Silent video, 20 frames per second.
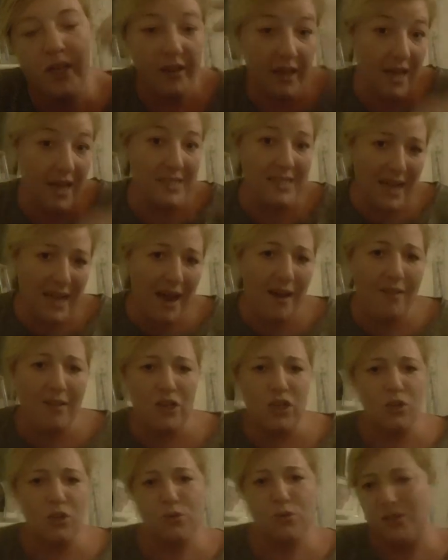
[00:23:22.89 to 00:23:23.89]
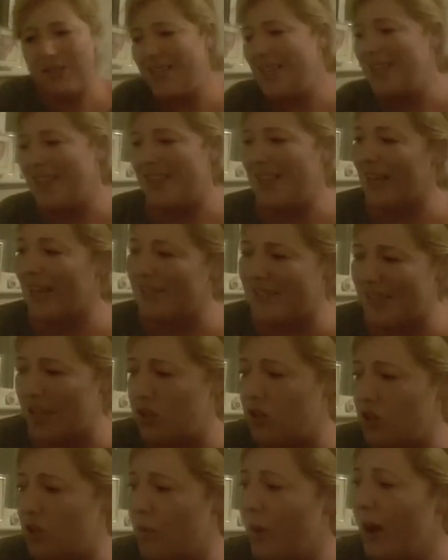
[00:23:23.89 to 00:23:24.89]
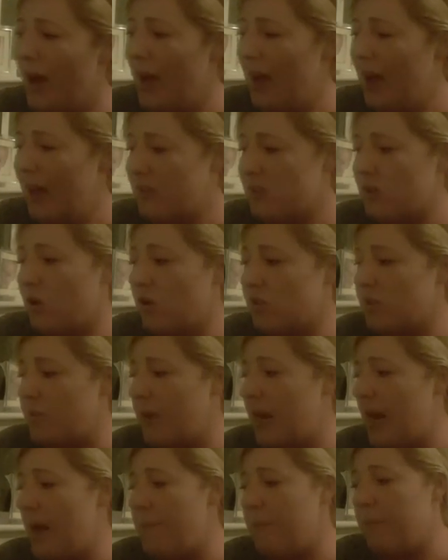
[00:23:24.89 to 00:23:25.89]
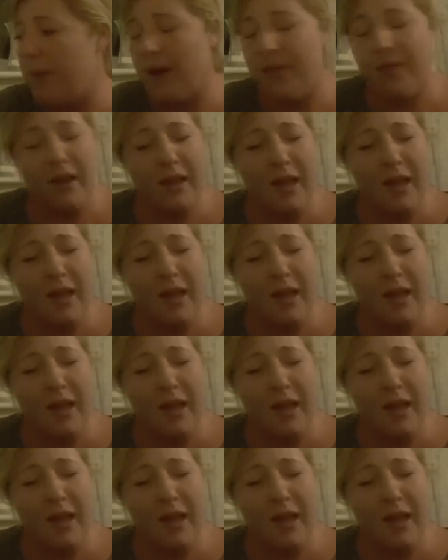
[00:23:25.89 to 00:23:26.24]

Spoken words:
And that's how I do see things. It's because I'm an empath.